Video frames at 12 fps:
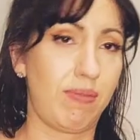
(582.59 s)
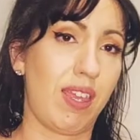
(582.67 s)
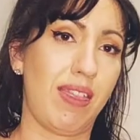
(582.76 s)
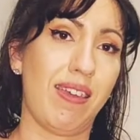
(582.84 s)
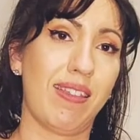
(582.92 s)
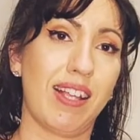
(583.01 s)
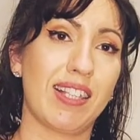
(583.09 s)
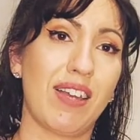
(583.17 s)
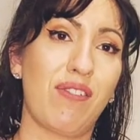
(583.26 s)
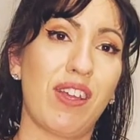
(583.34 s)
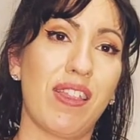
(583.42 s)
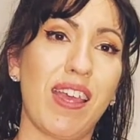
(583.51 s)
I think that's
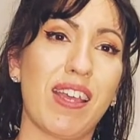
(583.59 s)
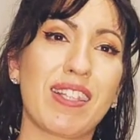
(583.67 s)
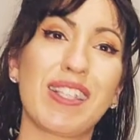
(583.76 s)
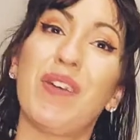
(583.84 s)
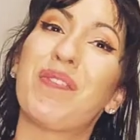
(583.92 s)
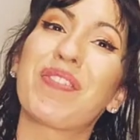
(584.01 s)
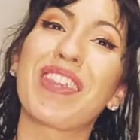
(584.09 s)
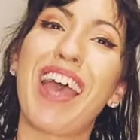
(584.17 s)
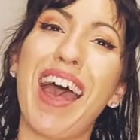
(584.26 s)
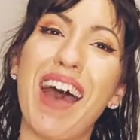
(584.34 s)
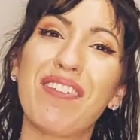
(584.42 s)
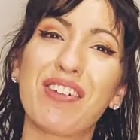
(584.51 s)
everything. So
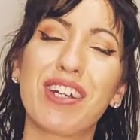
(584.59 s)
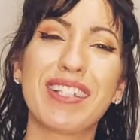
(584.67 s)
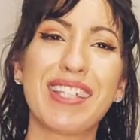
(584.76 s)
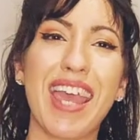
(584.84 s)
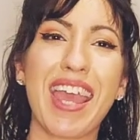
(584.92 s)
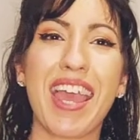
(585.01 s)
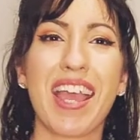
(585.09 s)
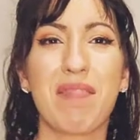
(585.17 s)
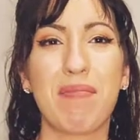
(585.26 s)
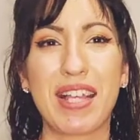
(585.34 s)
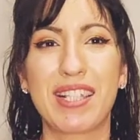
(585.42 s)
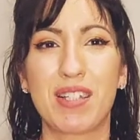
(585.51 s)
have a great day, and
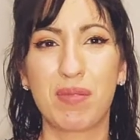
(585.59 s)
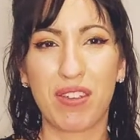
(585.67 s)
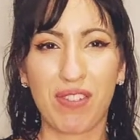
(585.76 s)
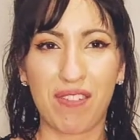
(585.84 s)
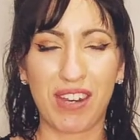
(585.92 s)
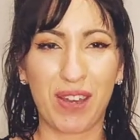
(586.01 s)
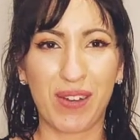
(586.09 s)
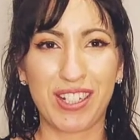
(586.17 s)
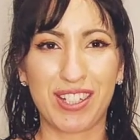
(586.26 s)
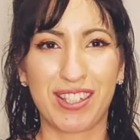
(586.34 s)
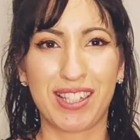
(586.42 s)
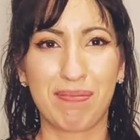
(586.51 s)
message me if you have any
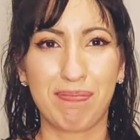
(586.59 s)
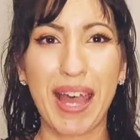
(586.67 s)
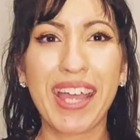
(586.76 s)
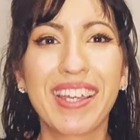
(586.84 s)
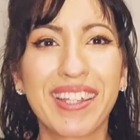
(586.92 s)
questions. Bye.